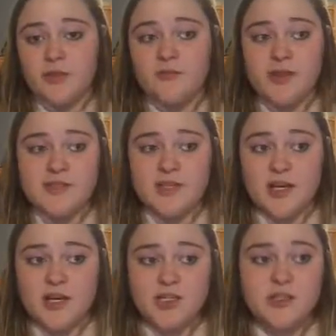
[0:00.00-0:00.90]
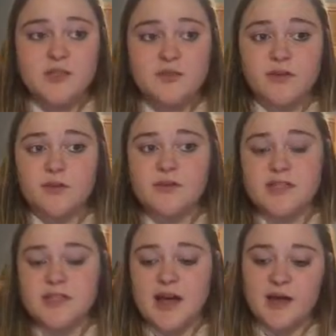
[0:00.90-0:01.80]
investigations for them
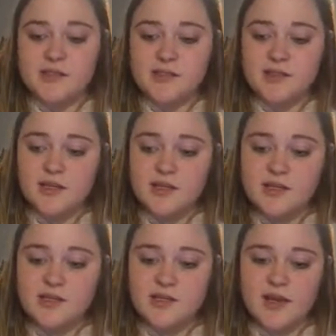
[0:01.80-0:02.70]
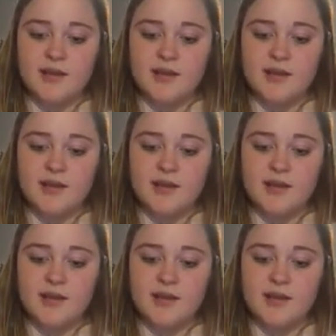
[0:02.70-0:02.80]
to test these,